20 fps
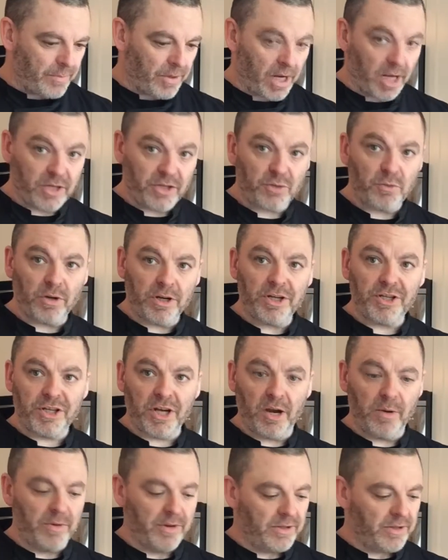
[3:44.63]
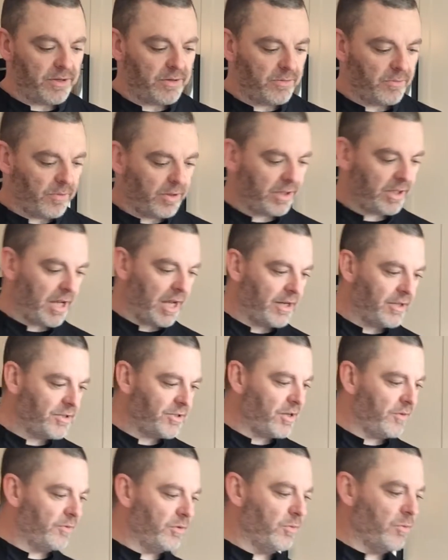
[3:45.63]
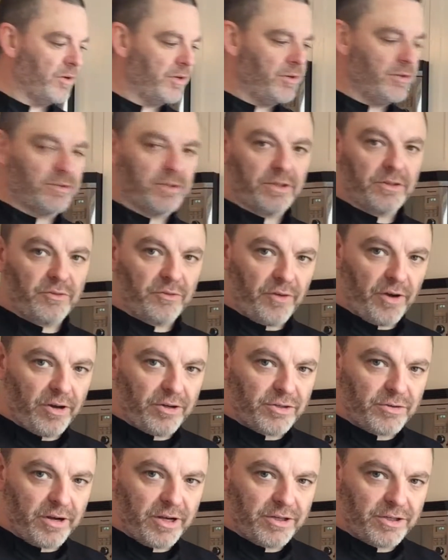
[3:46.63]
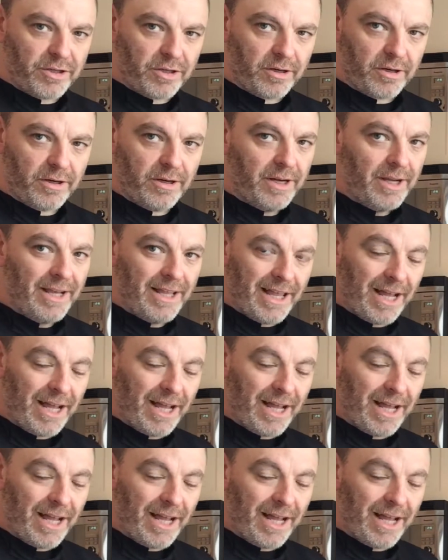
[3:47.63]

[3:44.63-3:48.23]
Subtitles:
but I just want to share with you what kind of stuff that we're using. It's fair trade sugar.